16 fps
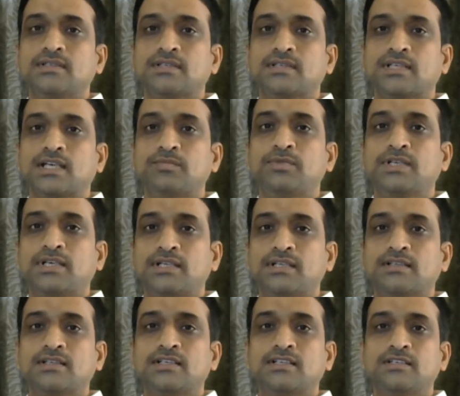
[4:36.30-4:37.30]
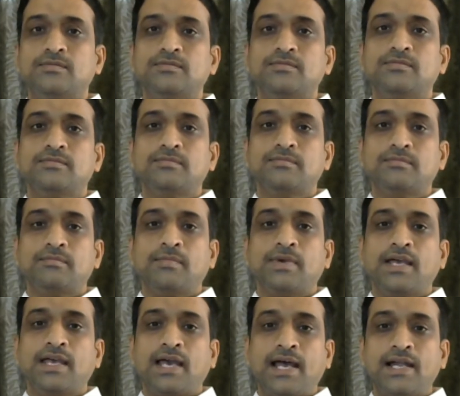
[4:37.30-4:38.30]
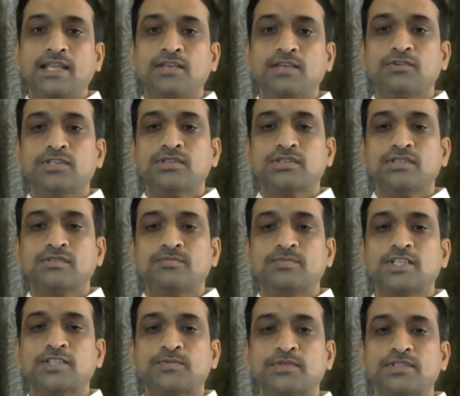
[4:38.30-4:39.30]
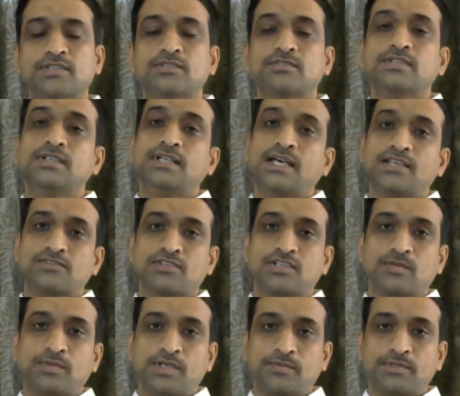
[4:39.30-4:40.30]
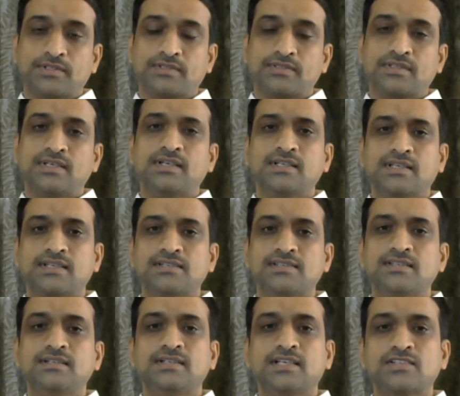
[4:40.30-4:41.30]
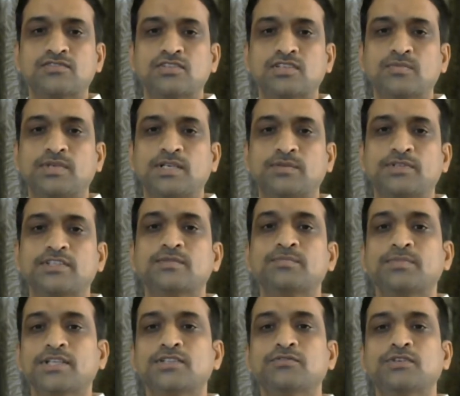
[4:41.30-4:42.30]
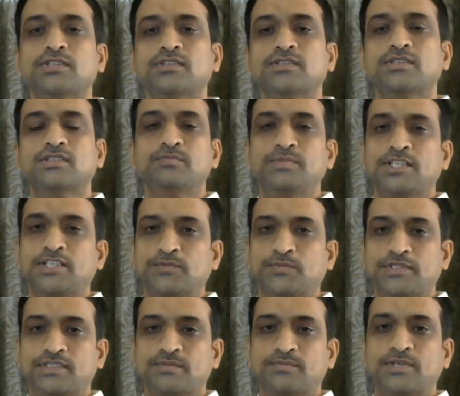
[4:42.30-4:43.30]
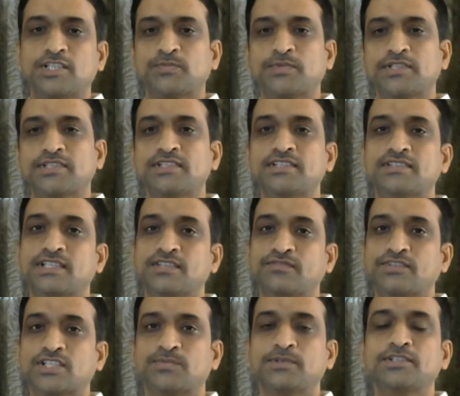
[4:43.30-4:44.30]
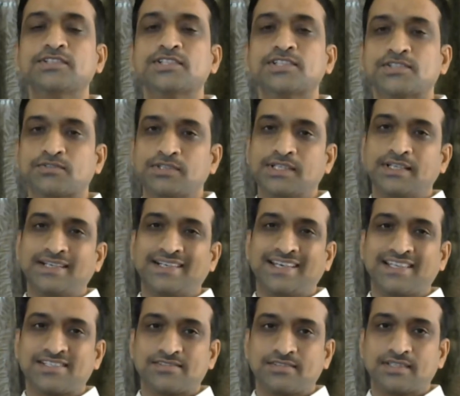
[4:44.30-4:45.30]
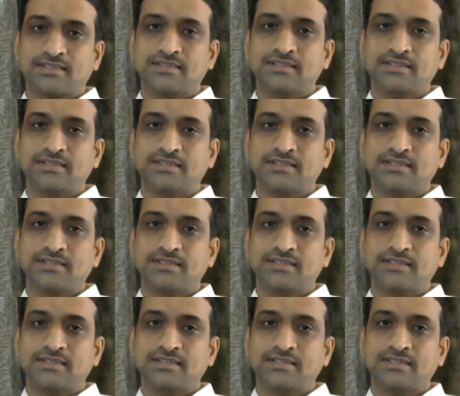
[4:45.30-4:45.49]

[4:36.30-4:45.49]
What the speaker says: can be calculated by adding one third of pulse pressure to the diastolic blood pressure, or you can say diastolic blood pressure plus one third of pulse pressure. Pulse pressure is the difference between systolic and diastolic.